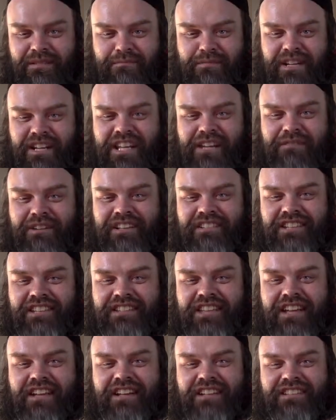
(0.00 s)
But anyways, they
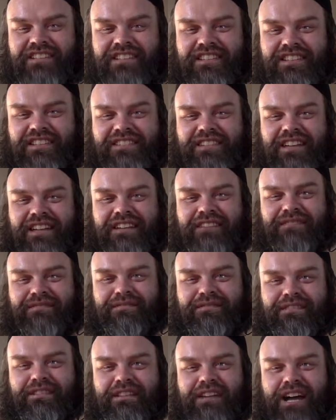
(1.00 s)
take us to this,
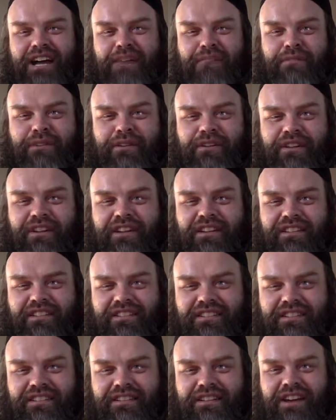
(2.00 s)
like, library
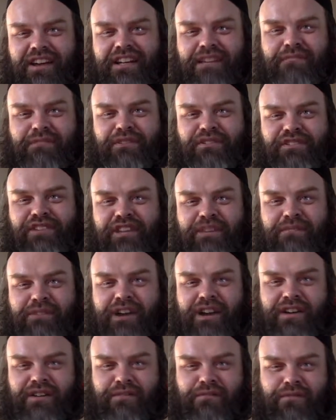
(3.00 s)
kind of museum
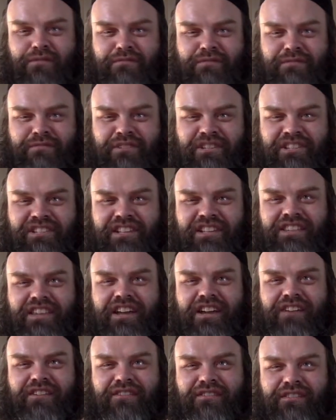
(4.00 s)
kind of room, and we sit
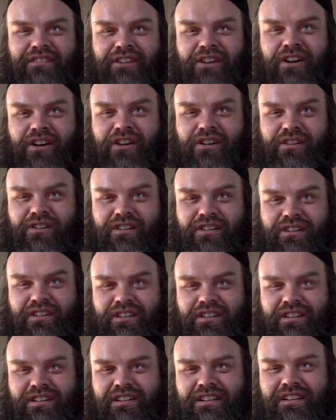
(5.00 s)
there long,